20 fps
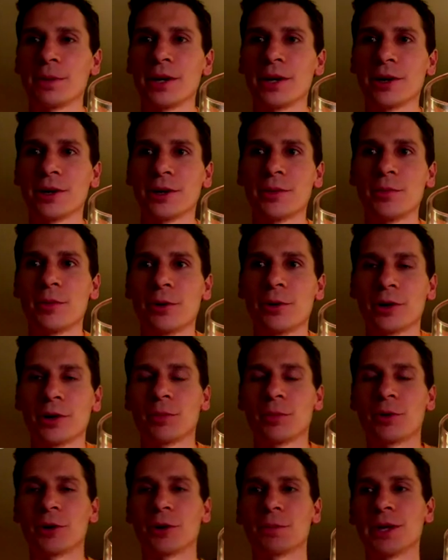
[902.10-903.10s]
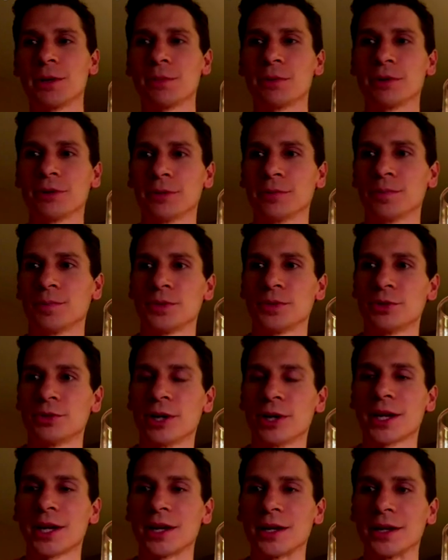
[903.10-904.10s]
beer and more people
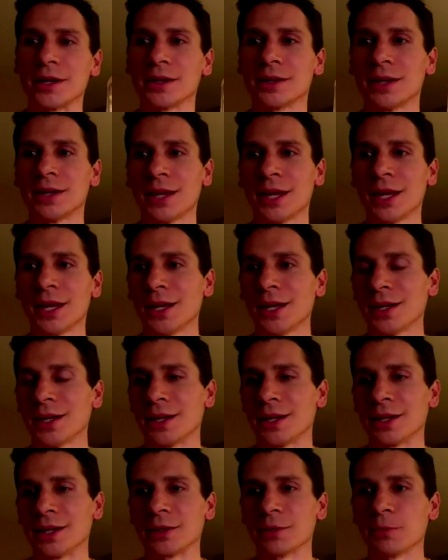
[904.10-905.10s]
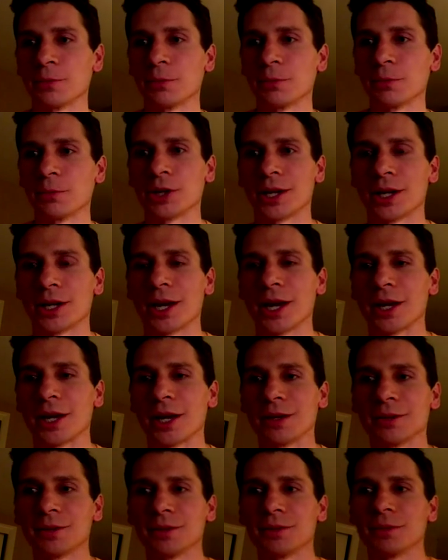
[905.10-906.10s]
drinking it. I think when you're going to
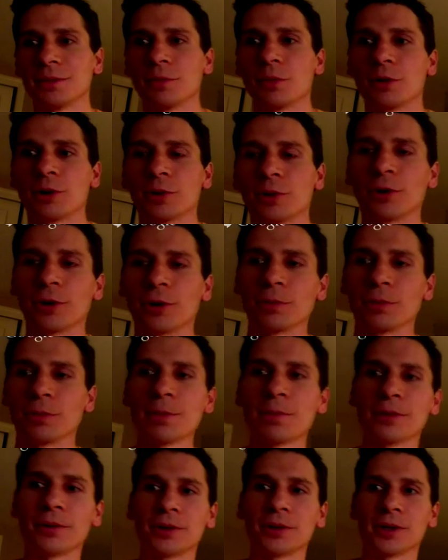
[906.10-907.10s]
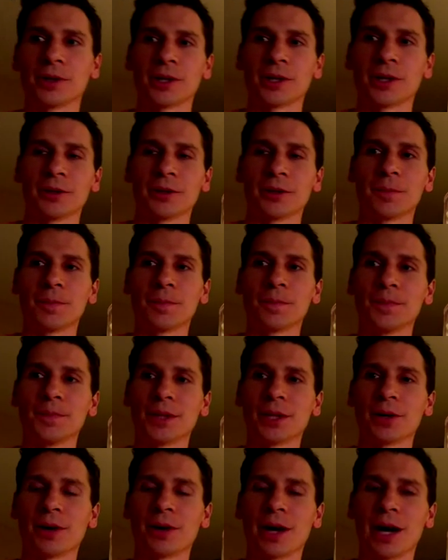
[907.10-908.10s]
get more and more people, you're going to,
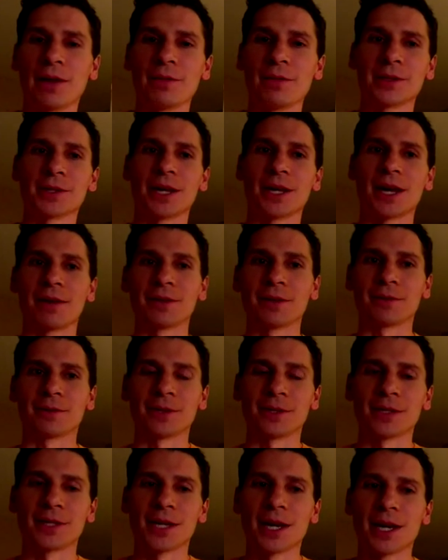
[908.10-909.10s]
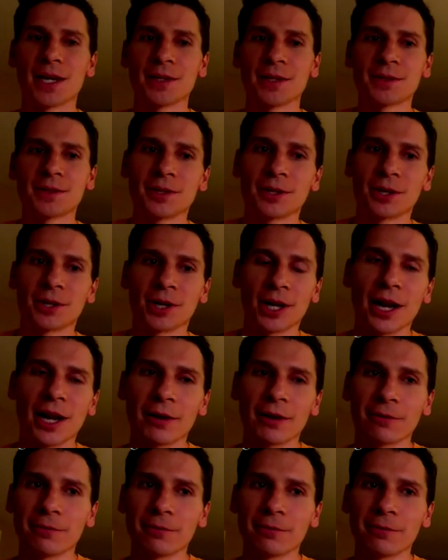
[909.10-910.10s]
obviously have different tastes, and you're going to
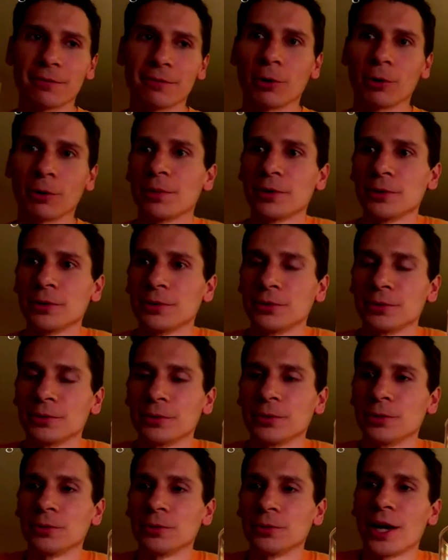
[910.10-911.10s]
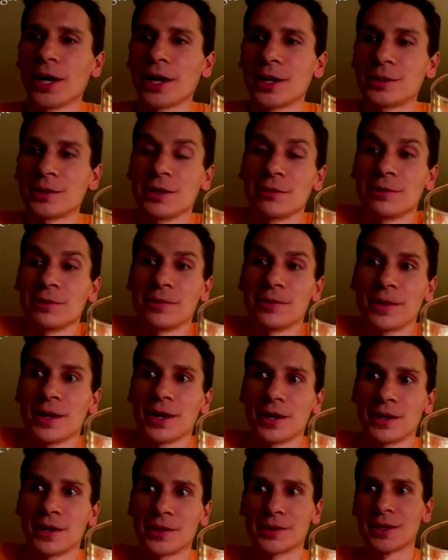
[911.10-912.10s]
have more people who like
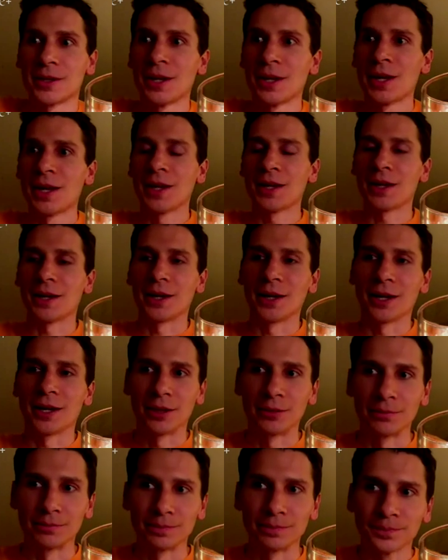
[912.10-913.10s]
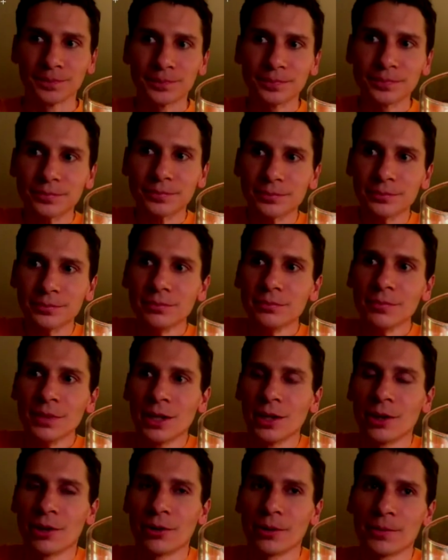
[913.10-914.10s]
different things. Um,
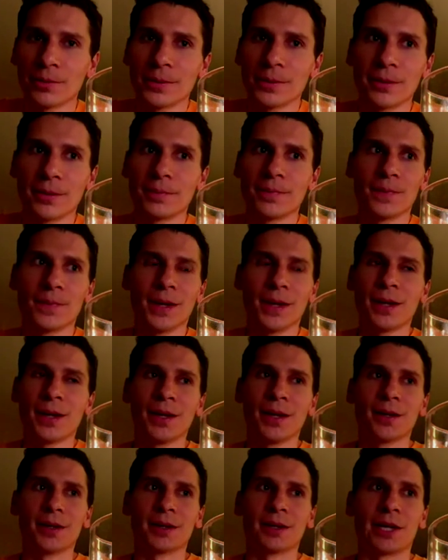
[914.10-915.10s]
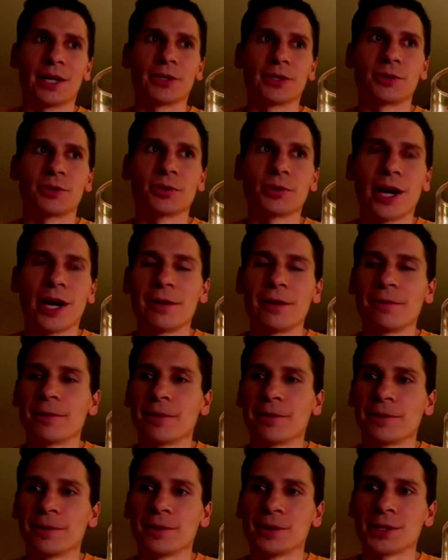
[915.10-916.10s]
the I just tried for
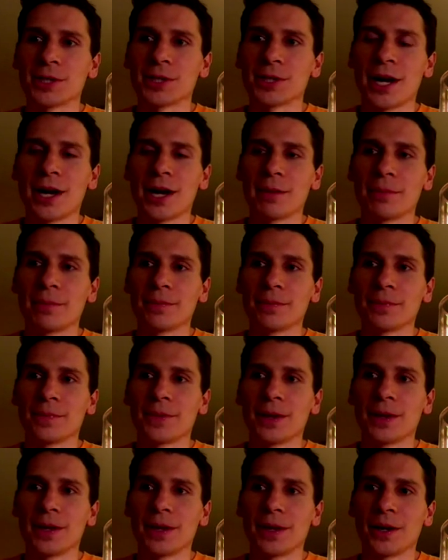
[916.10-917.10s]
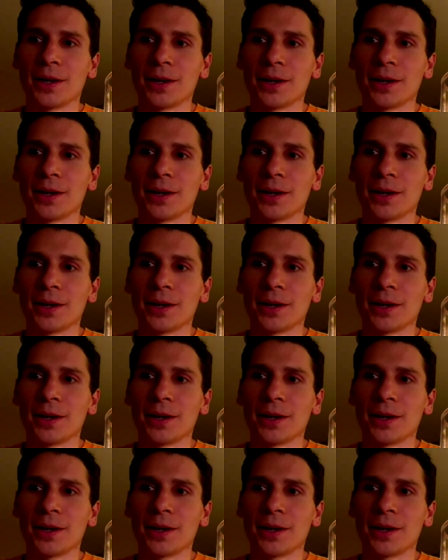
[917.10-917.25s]
the first time the